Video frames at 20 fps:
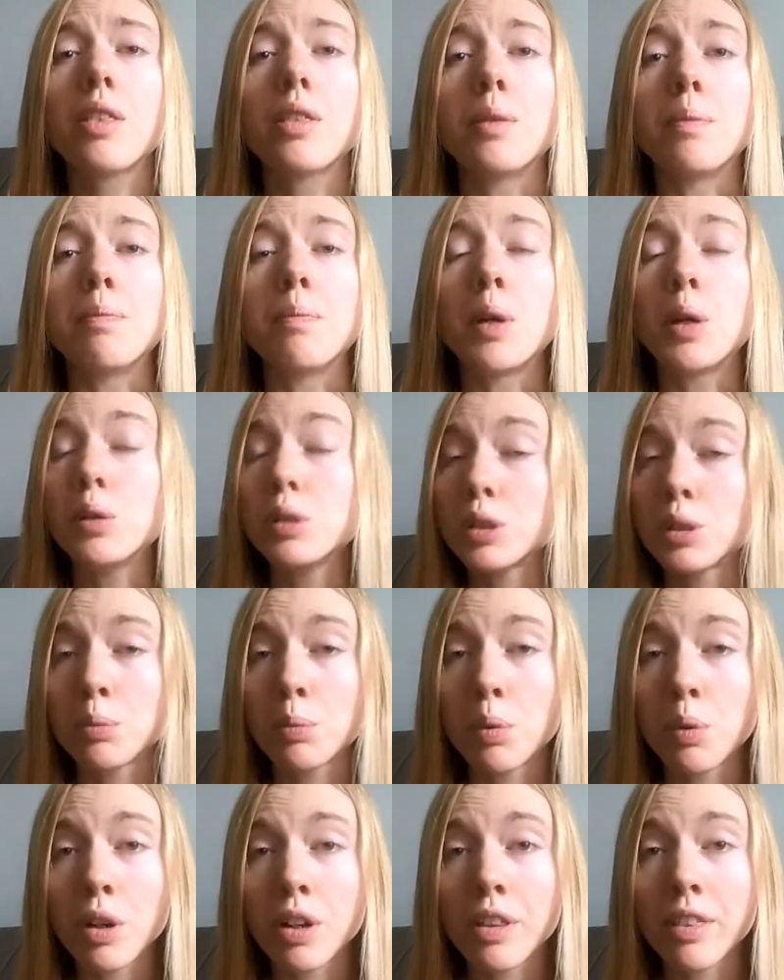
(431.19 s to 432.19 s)
the most
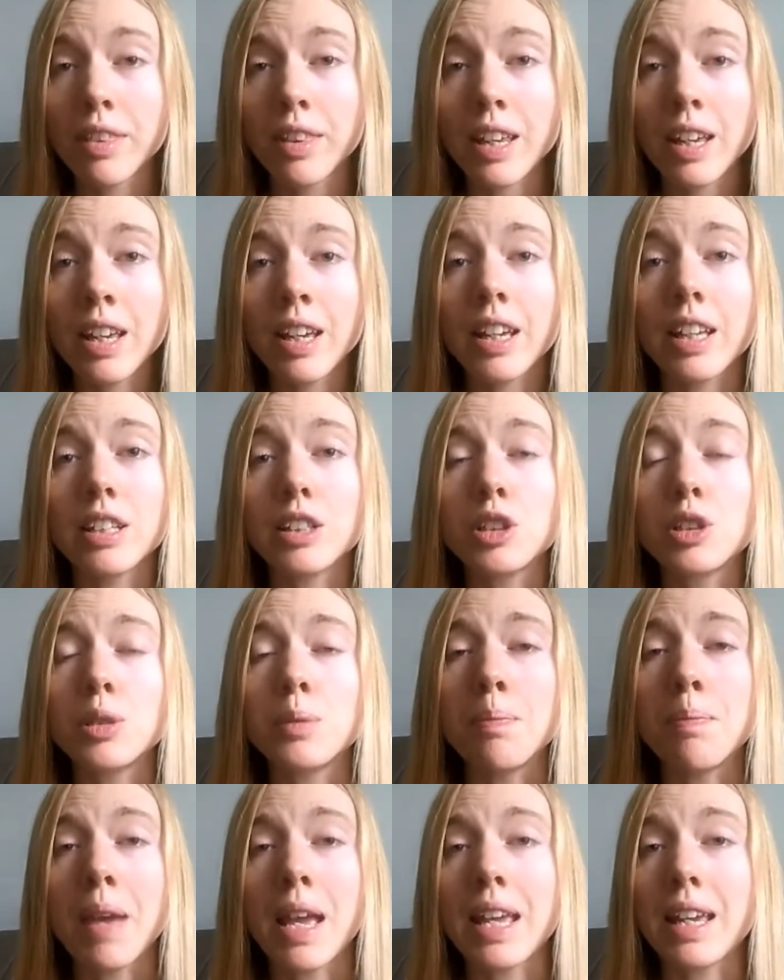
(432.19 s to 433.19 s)
important thing is to
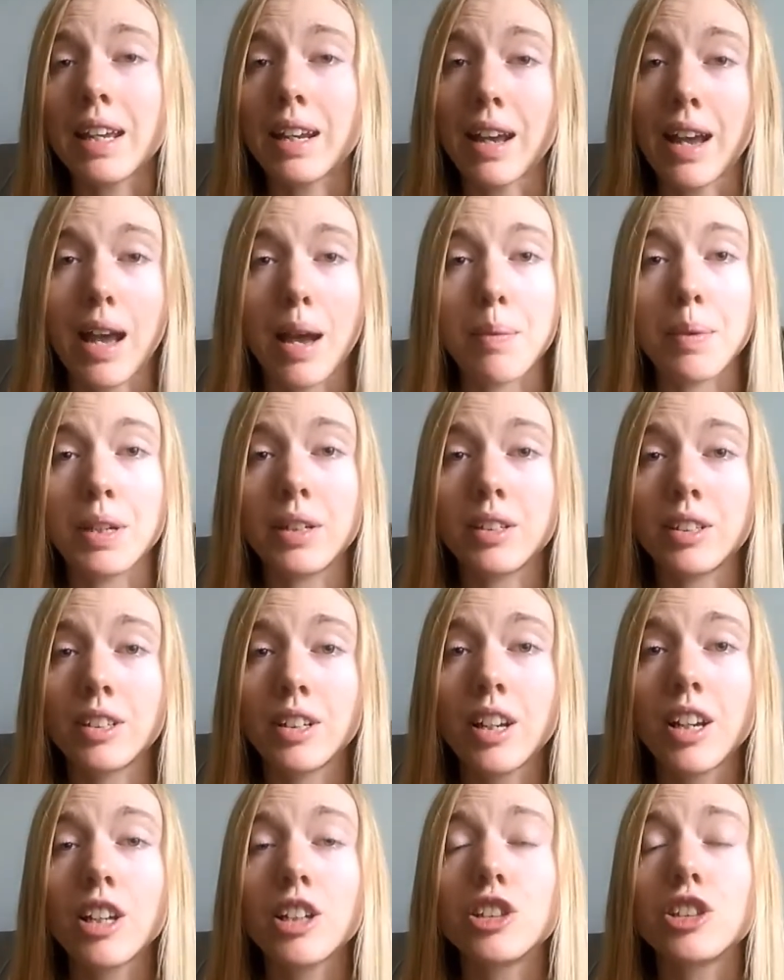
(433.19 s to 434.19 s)
make it a habit.
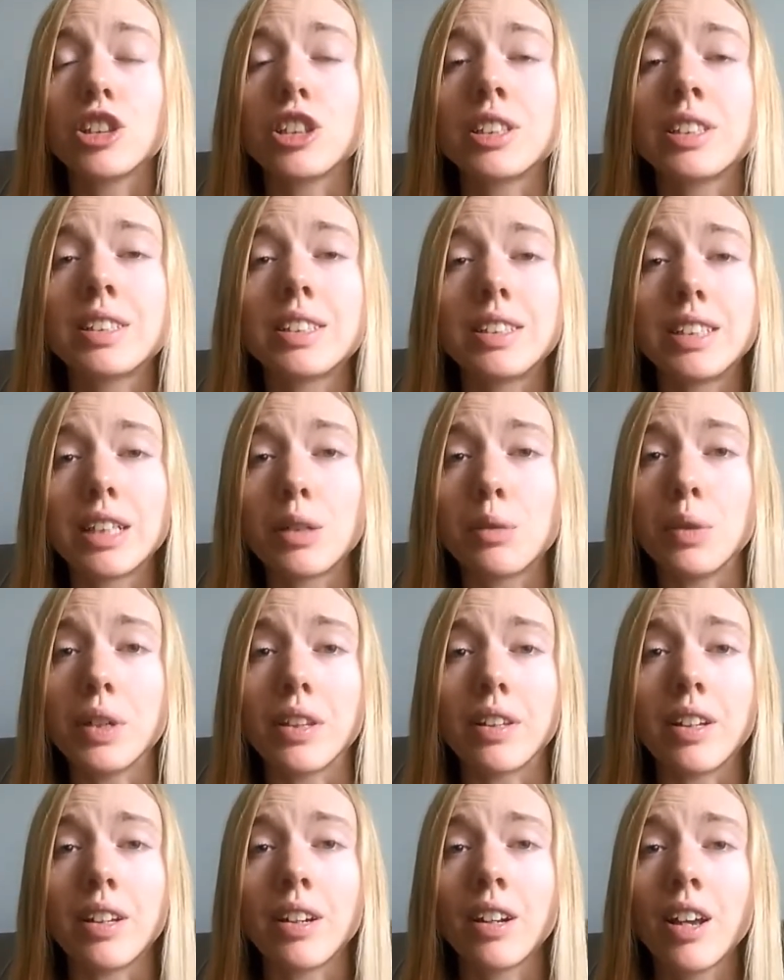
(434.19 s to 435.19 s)
Just stick
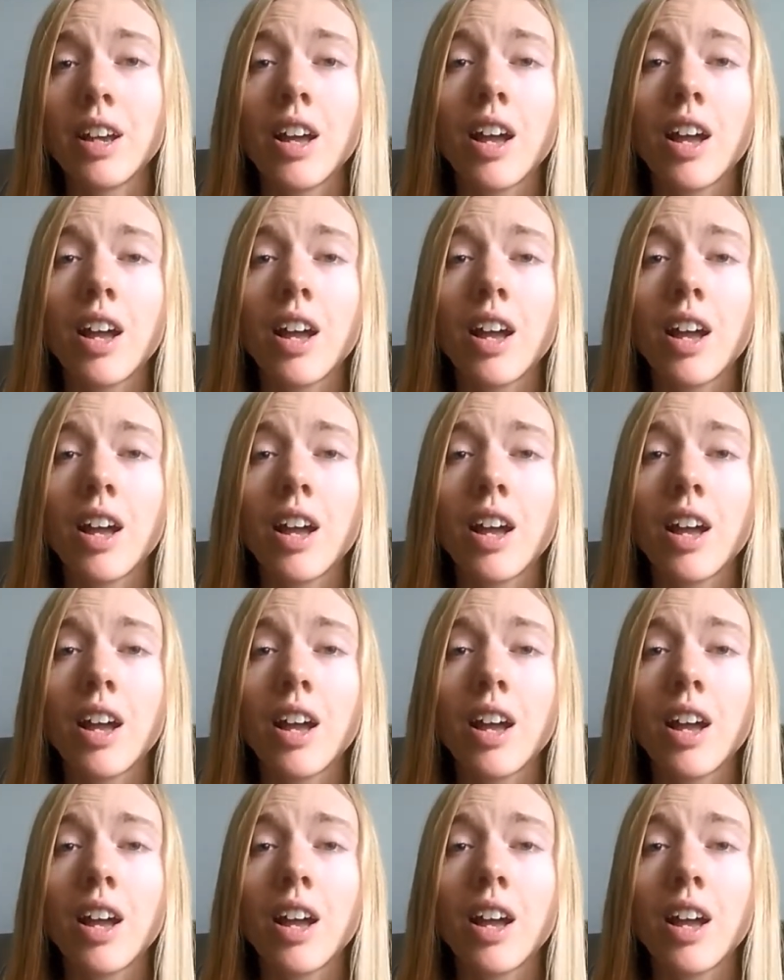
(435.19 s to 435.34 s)
with it.